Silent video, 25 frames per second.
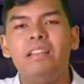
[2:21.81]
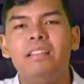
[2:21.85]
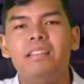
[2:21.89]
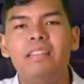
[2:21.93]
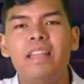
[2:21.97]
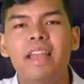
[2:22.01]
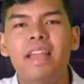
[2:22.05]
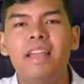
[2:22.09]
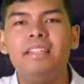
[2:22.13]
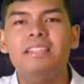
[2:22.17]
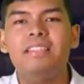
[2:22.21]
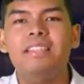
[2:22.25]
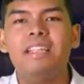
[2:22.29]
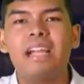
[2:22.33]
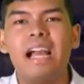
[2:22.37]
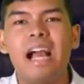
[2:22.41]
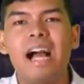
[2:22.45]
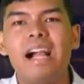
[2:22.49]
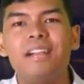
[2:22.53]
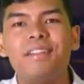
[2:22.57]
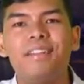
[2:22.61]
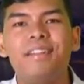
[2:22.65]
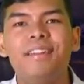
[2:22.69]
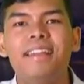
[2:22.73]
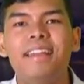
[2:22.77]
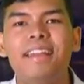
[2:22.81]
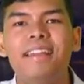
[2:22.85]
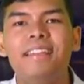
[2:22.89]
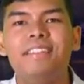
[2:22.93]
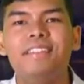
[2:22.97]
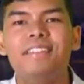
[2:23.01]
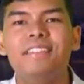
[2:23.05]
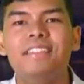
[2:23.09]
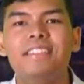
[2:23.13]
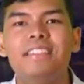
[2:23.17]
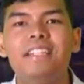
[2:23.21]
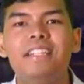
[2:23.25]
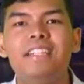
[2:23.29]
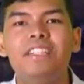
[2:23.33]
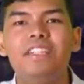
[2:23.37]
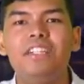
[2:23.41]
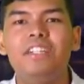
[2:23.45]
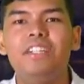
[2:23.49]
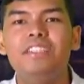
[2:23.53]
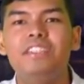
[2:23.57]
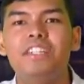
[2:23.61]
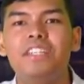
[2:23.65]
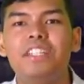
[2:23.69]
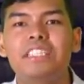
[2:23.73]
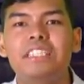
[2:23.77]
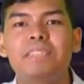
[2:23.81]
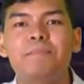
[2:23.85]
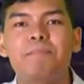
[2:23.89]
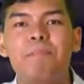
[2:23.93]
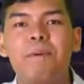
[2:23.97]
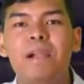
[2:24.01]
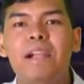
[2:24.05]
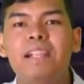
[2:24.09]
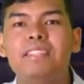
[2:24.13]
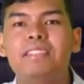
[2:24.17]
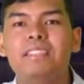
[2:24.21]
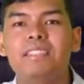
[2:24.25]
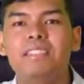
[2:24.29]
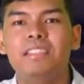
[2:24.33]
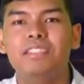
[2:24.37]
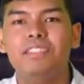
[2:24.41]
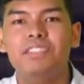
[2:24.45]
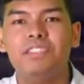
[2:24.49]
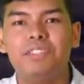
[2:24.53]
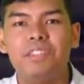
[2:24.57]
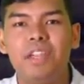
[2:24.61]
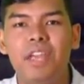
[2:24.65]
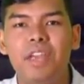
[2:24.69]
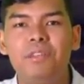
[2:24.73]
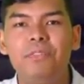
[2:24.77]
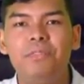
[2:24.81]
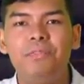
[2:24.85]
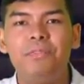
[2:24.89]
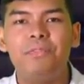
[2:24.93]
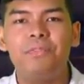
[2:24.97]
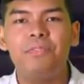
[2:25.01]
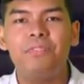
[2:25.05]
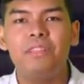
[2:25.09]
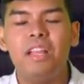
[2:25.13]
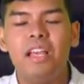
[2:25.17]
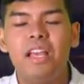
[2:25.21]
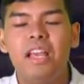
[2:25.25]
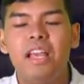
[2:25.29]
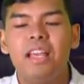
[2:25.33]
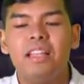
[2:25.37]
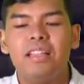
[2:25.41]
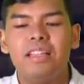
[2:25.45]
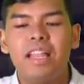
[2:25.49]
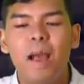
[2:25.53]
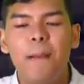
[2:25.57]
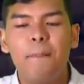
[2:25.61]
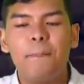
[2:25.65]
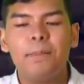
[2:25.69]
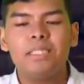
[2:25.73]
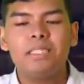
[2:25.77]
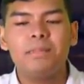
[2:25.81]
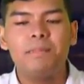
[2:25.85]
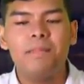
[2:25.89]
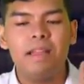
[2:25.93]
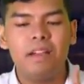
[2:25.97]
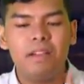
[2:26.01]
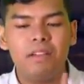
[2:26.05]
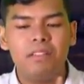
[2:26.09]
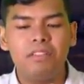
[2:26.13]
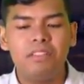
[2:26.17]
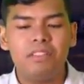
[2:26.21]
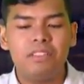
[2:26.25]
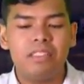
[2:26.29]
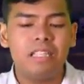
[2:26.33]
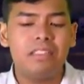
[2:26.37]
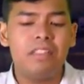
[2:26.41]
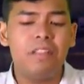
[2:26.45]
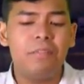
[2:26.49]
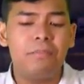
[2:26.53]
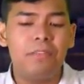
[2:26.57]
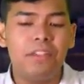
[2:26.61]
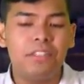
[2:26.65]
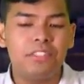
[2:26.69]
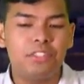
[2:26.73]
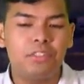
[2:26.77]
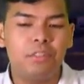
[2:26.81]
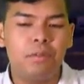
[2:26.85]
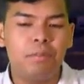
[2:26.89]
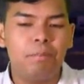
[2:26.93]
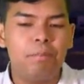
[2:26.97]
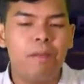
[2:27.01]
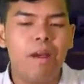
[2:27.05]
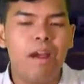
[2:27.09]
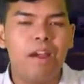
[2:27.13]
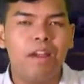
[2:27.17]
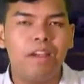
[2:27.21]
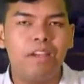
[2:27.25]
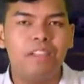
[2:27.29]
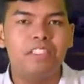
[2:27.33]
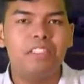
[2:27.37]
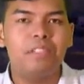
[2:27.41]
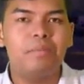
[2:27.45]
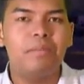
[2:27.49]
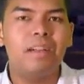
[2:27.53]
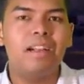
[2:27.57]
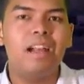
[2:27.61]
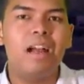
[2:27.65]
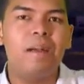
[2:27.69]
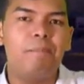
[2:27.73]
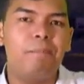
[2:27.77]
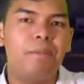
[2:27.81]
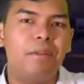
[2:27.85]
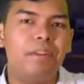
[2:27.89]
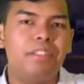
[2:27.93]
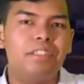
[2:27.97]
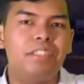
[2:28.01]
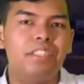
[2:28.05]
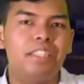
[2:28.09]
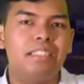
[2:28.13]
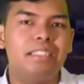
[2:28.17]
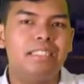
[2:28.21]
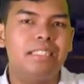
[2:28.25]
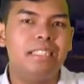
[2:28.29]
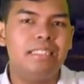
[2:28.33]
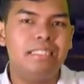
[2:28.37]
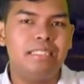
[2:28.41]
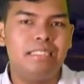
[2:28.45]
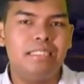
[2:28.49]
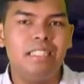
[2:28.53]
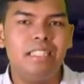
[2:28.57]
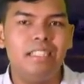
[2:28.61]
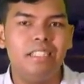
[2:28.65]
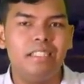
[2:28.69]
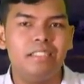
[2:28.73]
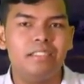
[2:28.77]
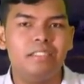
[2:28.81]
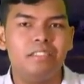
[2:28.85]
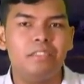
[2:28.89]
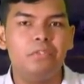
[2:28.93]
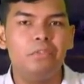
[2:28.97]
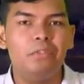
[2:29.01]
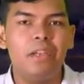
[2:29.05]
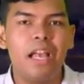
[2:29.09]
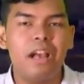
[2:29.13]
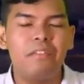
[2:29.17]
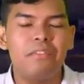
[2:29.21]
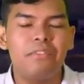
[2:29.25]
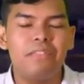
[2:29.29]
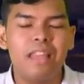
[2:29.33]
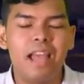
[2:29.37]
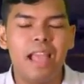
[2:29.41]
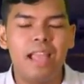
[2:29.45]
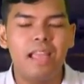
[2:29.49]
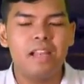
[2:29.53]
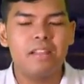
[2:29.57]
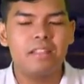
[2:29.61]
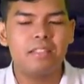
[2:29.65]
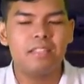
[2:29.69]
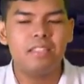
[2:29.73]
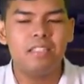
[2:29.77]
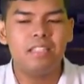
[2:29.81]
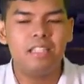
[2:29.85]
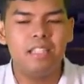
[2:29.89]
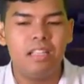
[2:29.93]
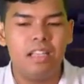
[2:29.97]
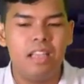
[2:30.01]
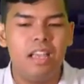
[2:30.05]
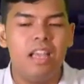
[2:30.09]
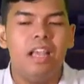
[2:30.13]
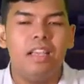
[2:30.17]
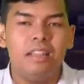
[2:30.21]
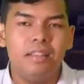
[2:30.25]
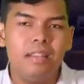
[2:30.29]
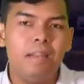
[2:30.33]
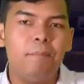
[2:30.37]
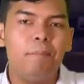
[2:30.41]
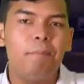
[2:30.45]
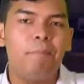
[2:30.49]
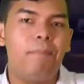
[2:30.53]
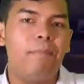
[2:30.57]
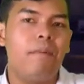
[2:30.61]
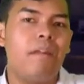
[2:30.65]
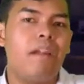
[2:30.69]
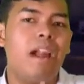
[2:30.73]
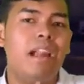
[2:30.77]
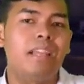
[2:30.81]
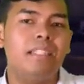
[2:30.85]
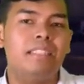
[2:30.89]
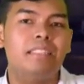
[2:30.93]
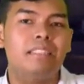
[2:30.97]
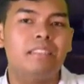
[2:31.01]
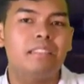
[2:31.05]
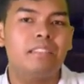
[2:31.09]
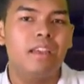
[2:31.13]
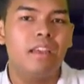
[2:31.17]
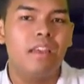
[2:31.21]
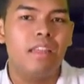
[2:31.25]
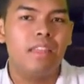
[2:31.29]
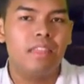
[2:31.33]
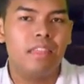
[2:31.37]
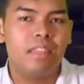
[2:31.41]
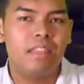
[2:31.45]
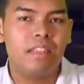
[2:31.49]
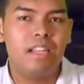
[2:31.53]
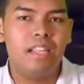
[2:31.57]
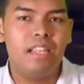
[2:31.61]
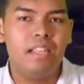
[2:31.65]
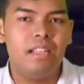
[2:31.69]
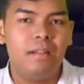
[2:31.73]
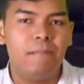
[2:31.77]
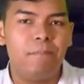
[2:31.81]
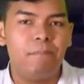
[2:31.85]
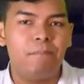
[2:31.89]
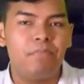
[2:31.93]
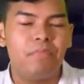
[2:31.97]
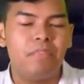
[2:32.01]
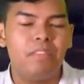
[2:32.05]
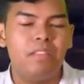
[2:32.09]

Then, sa calculators ninyo, just press shift. Tapos, meron sa division bar. So, mag-appear dyan si C. So, we have nine C. Then, press three.